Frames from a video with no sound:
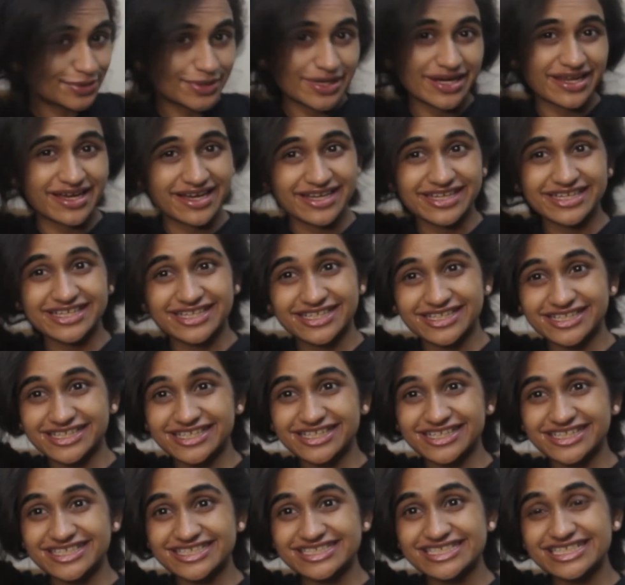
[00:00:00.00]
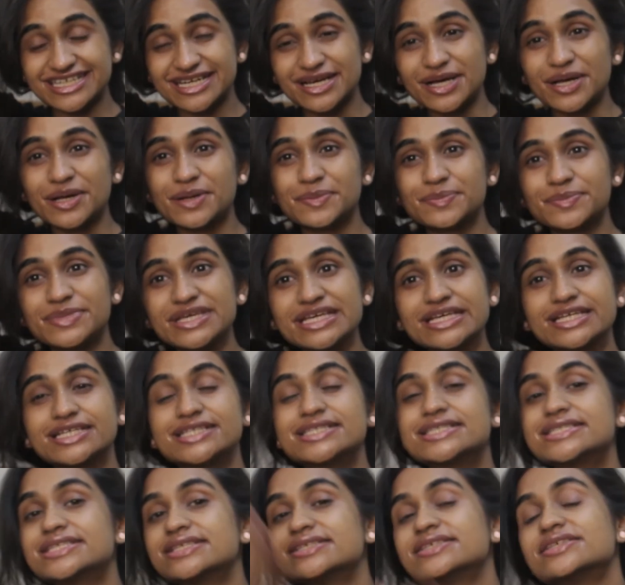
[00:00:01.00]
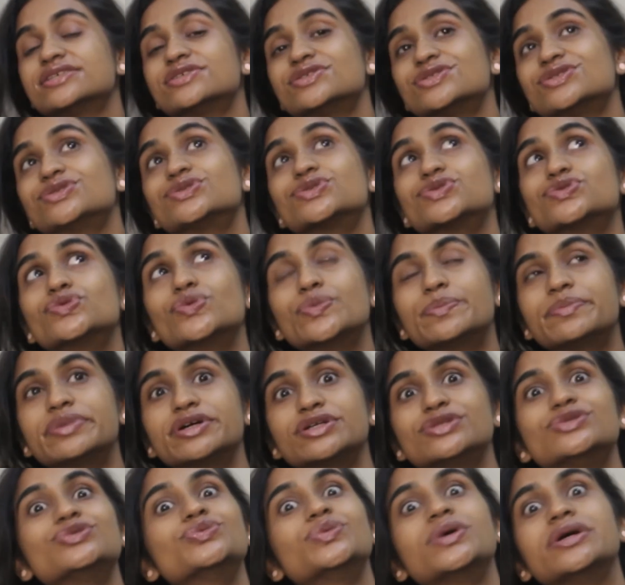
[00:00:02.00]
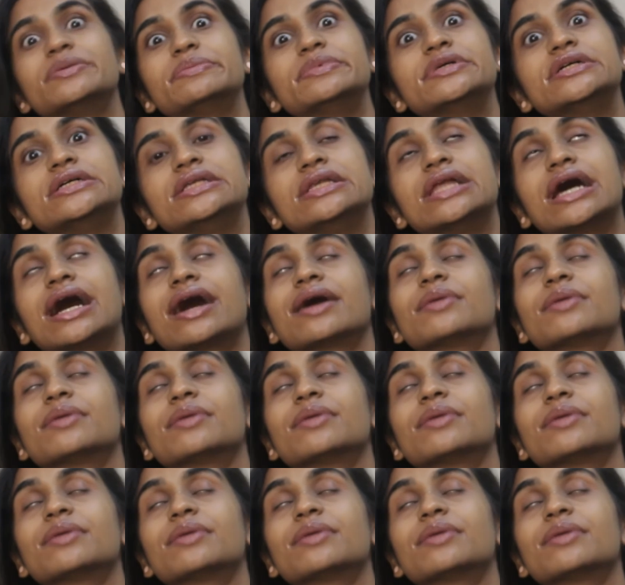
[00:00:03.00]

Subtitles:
like it because this is super doable.